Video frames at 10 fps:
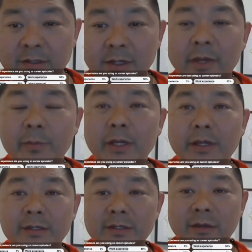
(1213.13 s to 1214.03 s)
Some
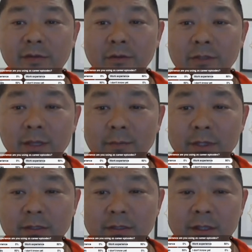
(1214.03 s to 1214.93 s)
applicants, they feel
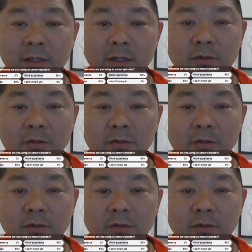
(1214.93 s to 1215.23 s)
tempted